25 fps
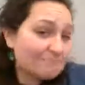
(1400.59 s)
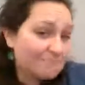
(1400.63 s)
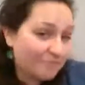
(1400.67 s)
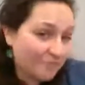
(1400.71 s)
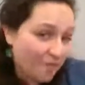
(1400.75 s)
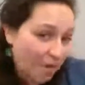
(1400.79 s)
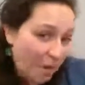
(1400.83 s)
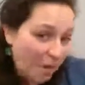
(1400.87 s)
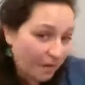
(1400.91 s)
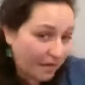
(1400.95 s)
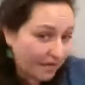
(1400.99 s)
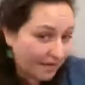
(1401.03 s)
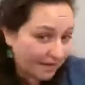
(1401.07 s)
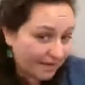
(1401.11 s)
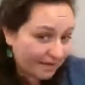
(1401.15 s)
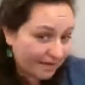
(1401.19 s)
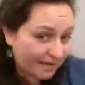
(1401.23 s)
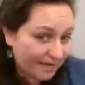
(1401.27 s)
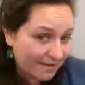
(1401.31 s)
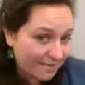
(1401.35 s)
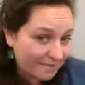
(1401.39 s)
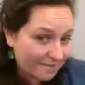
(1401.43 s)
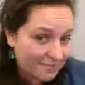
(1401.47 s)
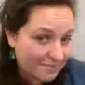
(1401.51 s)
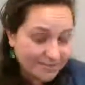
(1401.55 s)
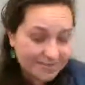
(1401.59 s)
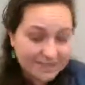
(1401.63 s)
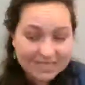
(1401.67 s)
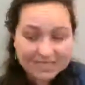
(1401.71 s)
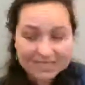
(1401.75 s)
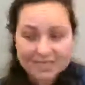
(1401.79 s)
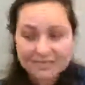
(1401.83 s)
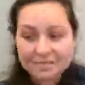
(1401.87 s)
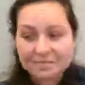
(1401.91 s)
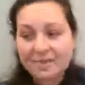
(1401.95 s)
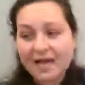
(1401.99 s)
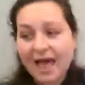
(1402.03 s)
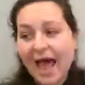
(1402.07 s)
falling in love with
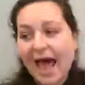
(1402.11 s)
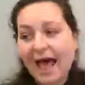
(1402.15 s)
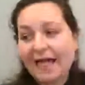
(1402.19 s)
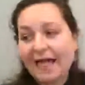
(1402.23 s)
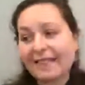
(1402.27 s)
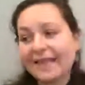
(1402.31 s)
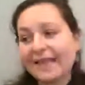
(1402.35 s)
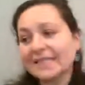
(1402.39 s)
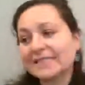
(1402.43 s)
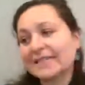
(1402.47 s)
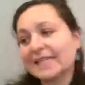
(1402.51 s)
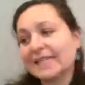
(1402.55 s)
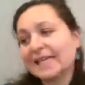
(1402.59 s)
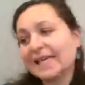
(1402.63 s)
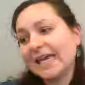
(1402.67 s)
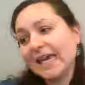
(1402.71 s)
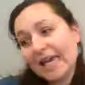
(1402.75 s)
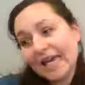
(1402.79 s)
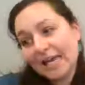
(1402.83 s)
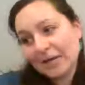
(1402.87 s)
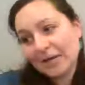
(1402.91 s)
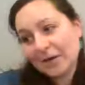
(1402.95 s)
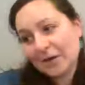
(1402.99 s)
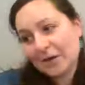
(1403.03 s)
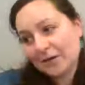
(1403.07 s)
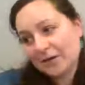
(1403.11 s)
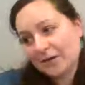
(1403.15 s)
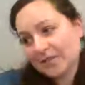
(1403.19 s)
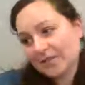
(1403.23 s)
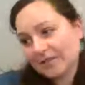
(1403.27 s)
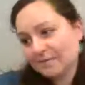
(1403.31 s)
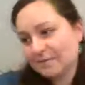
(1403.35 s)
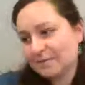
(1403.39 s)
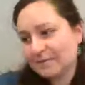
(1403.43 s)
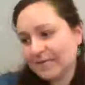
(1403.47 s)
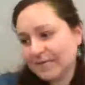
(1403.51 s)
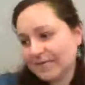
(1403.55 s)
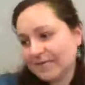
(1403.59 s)
this Alex Aquino,
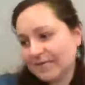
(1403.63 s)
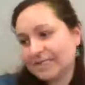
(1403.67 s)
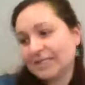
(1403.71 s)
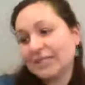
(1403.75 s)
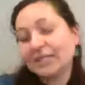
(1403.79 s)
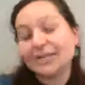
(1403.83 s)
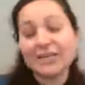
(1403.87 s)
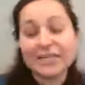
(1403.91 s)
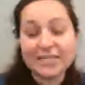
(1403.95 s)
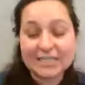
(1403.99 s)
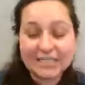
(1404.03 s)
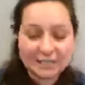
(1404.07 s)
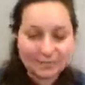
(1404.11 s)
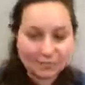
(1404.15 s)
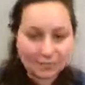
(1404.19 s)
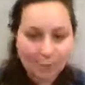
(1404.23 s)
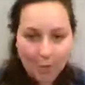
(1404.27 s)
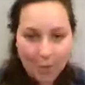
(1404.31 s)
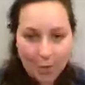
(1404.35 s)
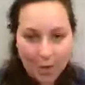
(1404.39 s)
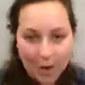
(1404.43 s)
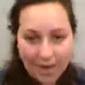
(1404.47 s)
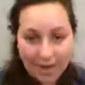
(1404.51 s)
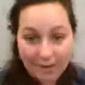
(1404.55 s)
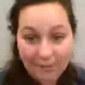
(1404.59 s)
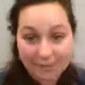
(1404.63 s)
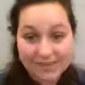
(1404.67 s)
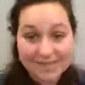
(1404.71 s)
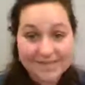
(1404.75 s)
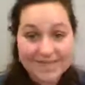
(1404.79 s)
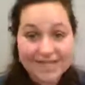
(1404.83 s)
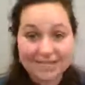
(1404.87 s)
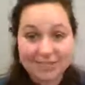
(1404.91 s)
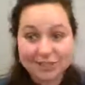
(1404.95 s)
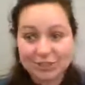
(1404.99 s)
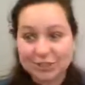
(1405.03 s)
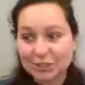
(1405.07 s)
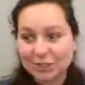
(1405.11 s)
this mysterious boy with
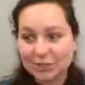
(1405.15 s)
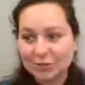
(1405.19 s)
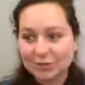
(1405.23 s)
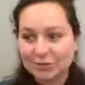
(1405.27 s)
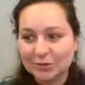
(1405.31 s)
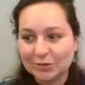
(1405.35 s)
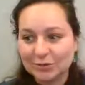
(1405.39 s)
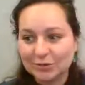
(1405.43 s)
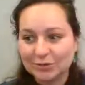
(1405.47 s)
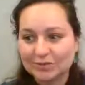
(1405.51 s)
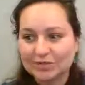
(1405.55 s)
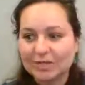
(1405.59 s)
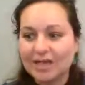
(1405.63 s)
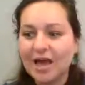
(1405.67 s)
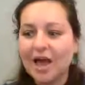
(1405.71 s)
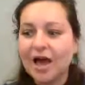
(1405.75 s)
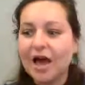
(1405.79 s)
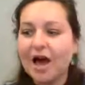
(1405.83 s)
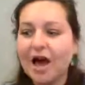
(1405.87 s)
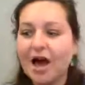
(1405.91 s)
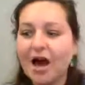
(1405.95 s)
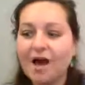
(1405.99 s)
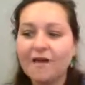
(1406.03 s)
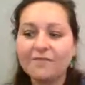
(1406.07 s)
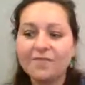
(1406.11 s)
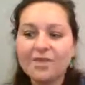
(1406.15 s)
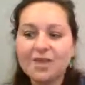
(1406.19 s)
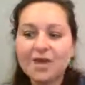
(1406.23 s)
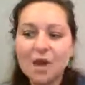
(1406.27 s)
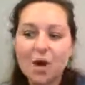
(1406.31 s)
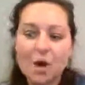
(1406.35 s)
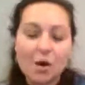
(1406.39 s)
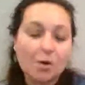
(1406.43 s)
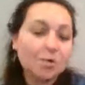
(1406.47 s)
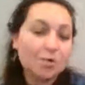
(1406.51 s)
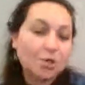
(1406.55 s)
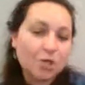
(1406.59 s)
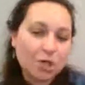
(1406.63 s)
tattoos of the
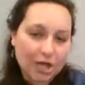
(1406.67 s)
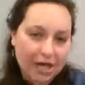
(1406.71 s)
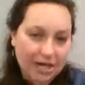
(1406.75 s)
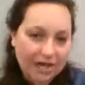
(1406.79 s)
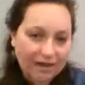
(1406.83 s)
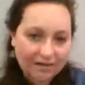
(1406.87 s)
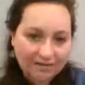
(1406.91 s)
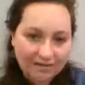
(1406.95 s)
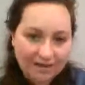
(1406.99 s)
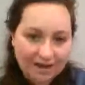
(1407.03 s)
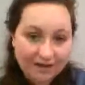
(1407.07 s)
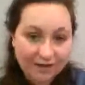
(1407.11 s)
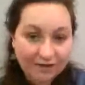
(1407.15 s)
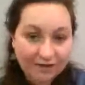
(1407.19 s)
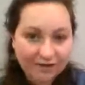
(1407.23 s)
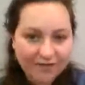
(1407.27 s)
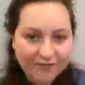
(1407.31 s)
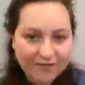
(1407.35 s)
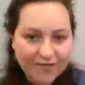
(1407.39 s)
ocean, and